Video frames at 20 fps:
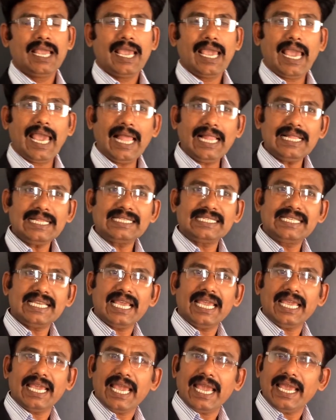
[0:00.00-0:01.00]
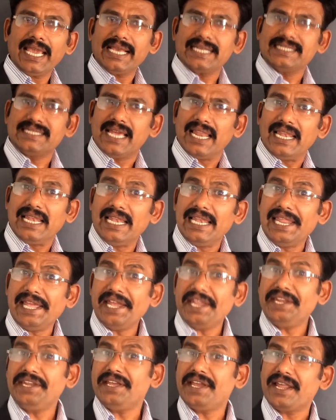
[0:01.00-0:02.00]
LCA is a
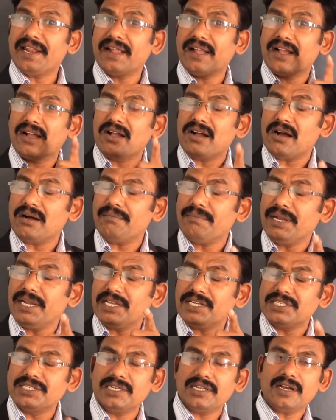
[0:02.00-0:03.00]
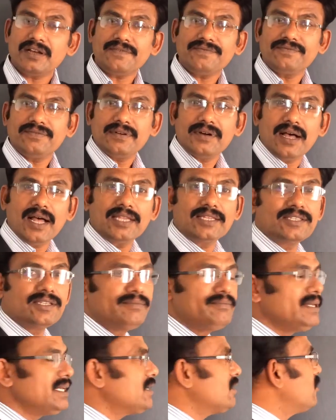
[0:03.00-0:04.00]
linear combination of
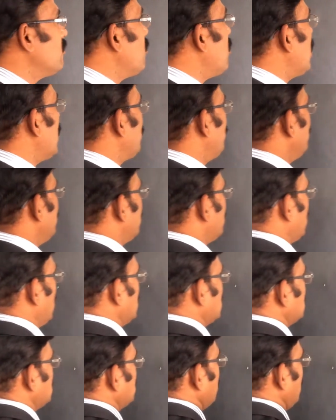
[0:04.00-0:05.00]
atomic orbitals.